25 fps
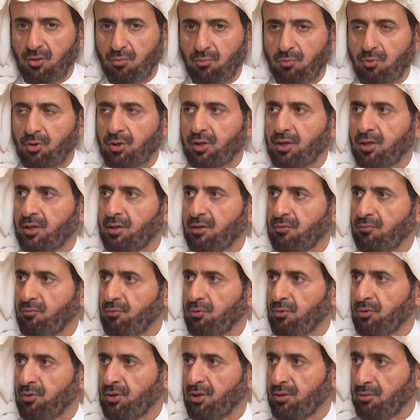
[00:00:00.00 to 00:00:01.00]
working
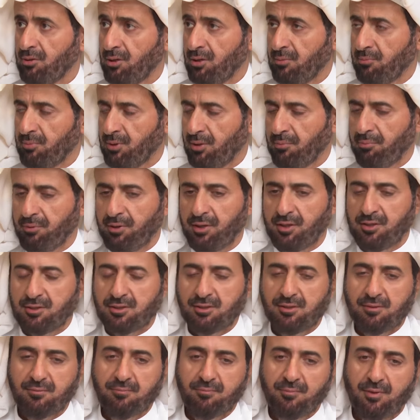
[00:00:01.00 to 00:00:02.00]
for the
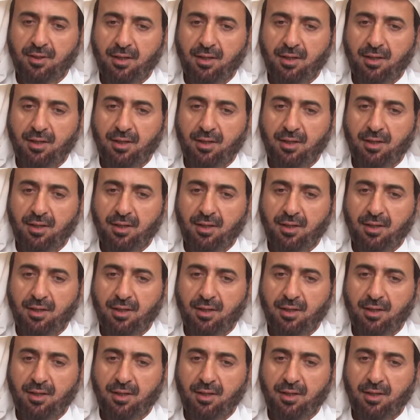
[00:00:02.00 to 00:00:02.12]
preparation,